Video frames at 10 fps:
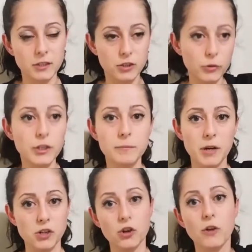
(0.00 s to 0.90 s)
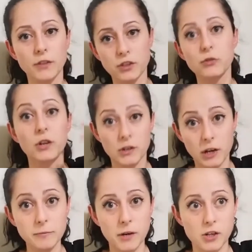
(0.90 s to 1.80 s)
2 in Brașov and 2
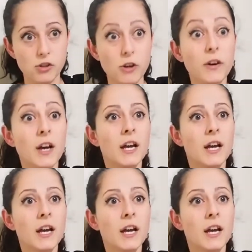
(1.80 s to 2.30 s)
around Brașov.